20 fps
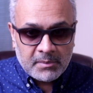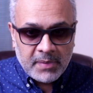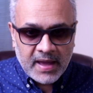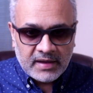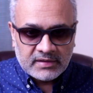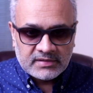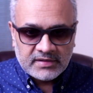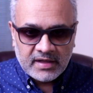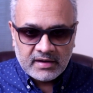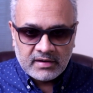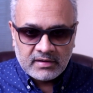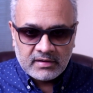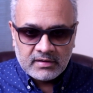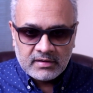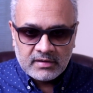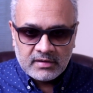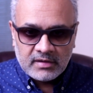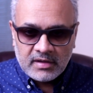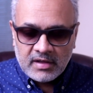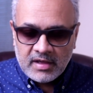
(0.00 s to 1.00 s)
back then,
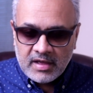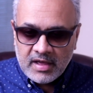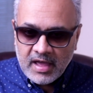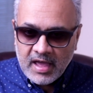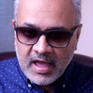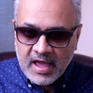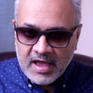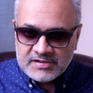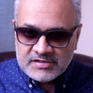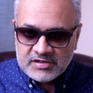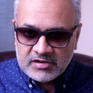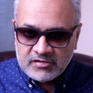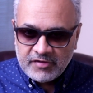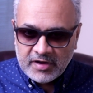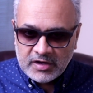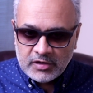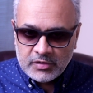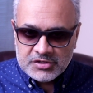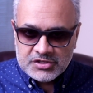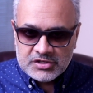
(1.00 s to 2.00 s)
asset
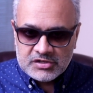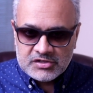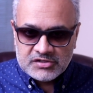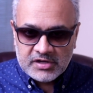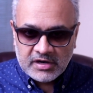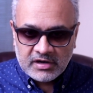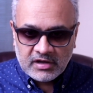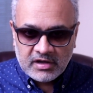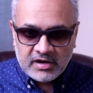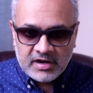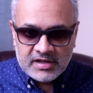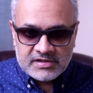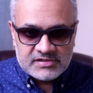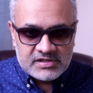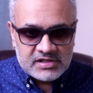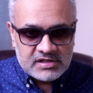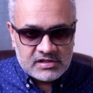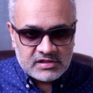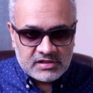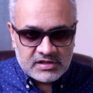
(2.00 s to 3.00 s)
valuations are
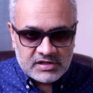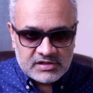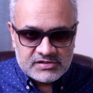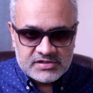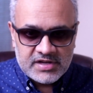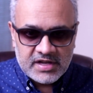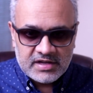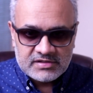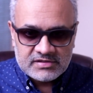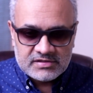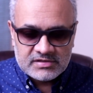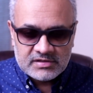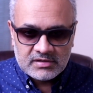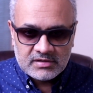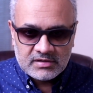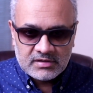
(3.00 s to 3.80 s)
crazy these days.